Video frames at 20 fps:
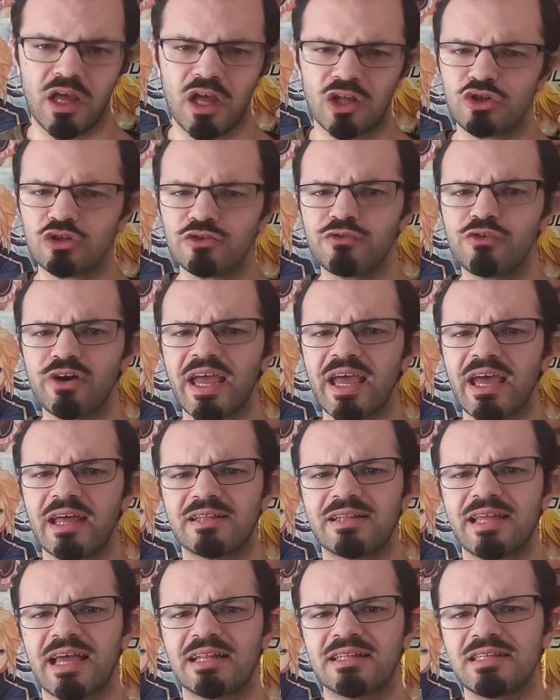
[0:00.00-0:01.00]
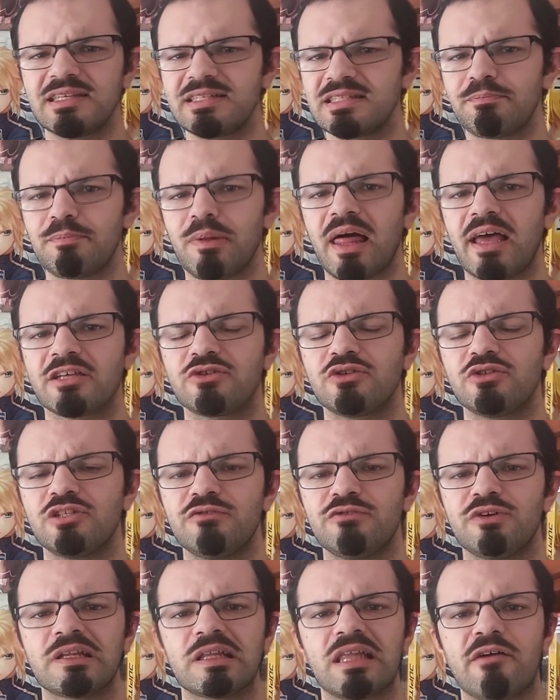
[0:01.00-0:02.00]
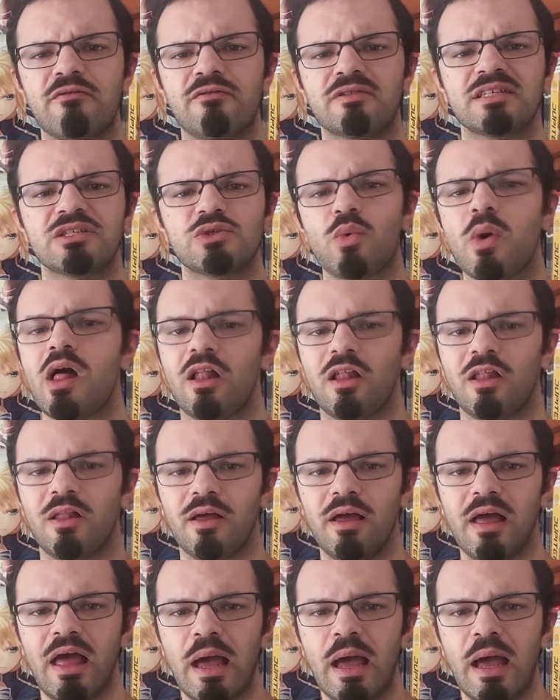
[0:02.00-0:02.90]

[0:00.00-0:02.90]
Don't forget that this applies to different levels as well.